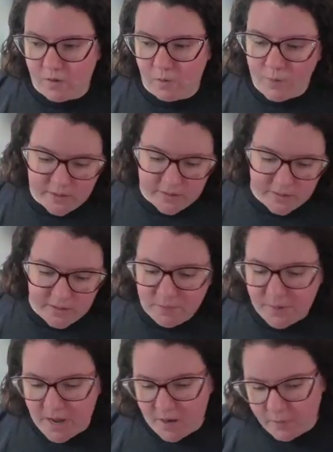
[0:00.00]
weekly,
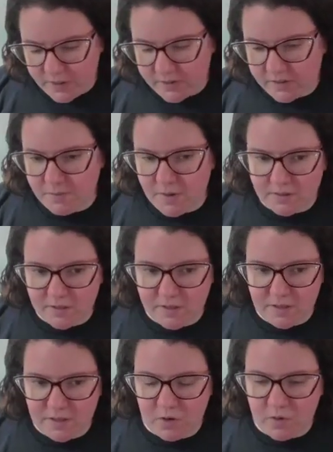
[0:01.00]
bi-weekly,
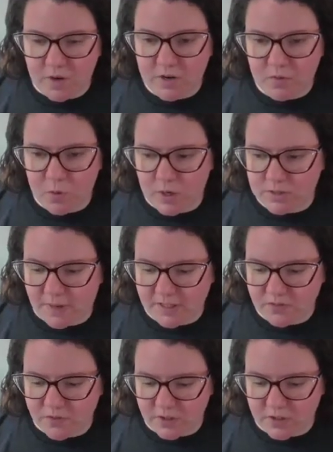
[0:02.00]
monthly, whatever works
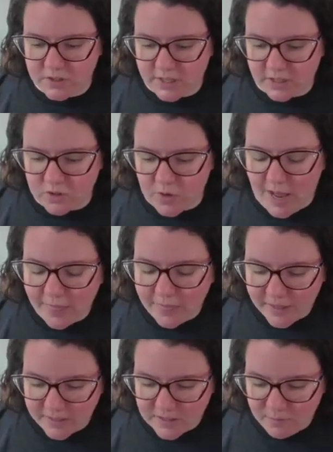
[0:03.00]
best for your schedule. I
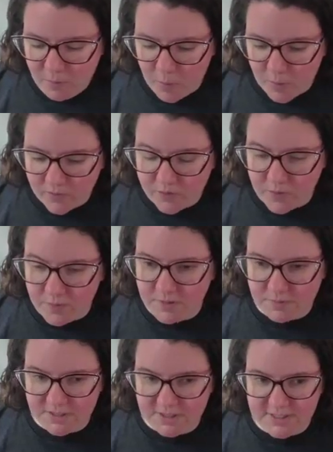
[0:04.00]
think it's important for
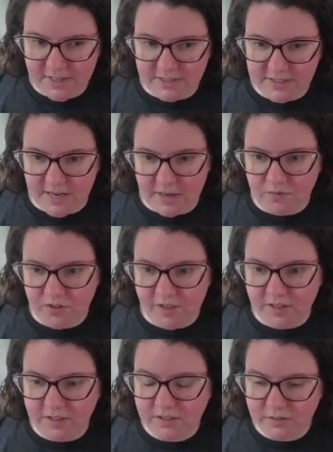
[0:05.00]
people to take time for
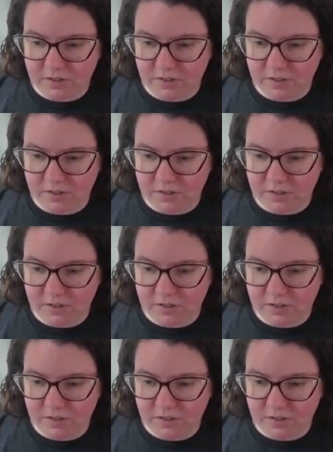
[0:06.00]
this.